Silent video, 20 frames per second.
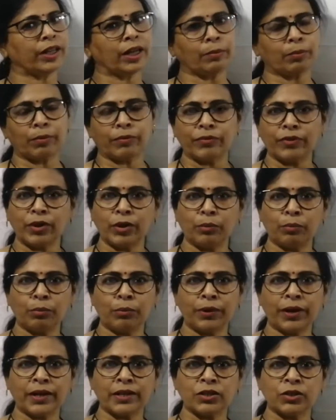type of the
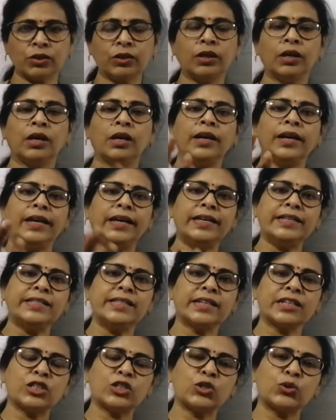reproduction,
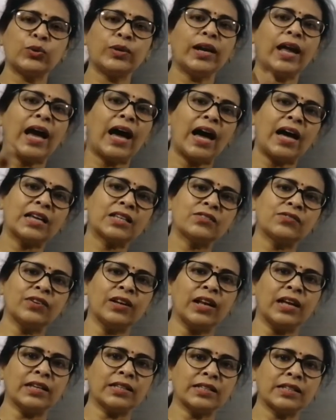asexual as
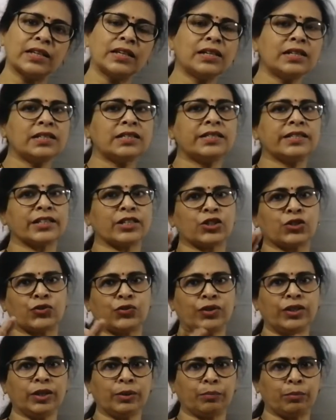well as the
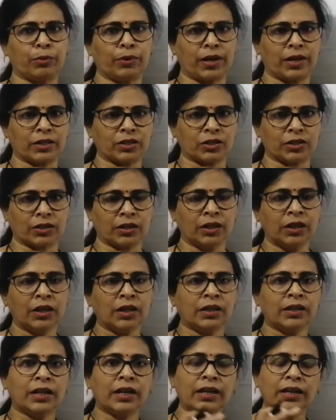sexual reproduction.
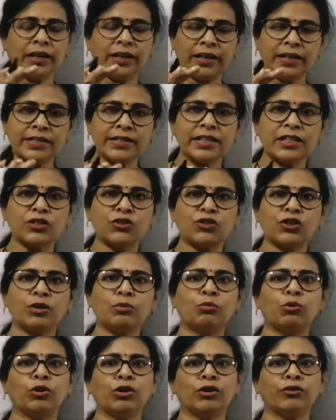The asexual
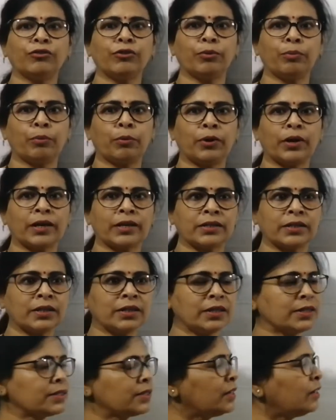mode of reproduction
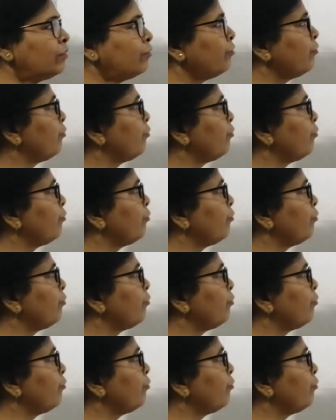is the